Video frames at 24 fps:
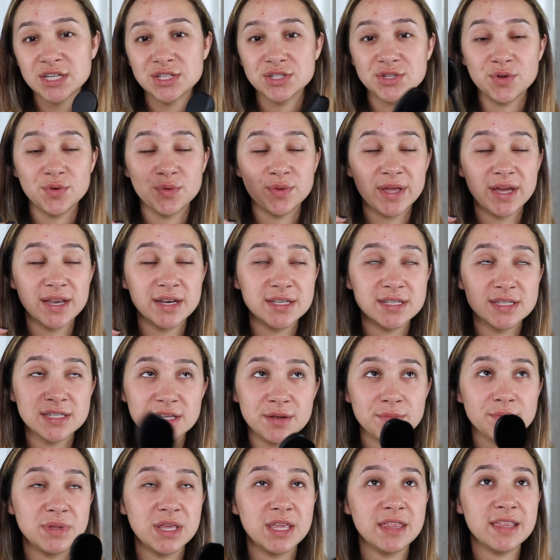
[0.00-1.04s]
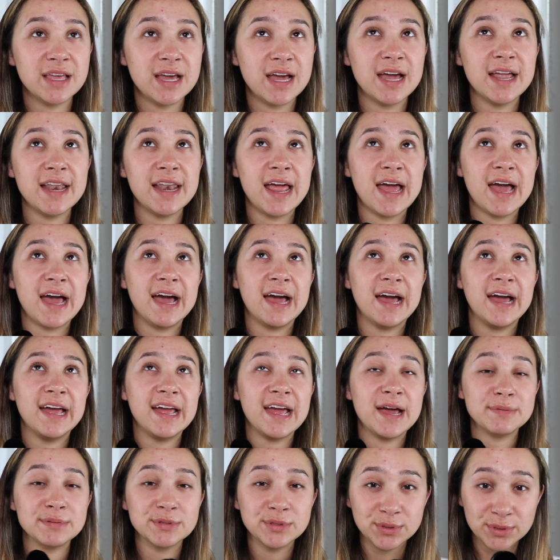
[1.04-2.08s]
So that is something that I
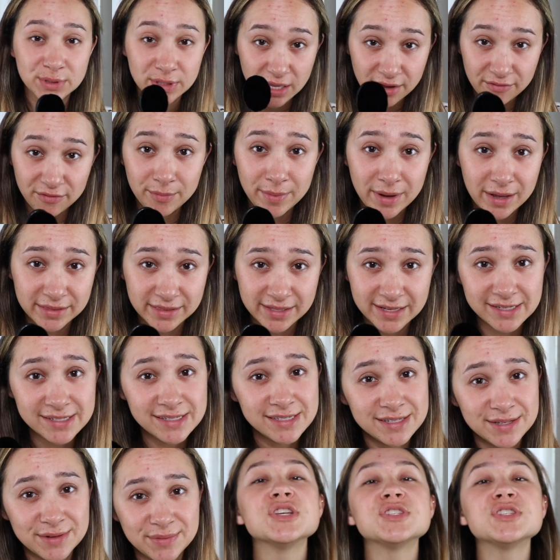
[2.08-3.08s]
absolutely love about this.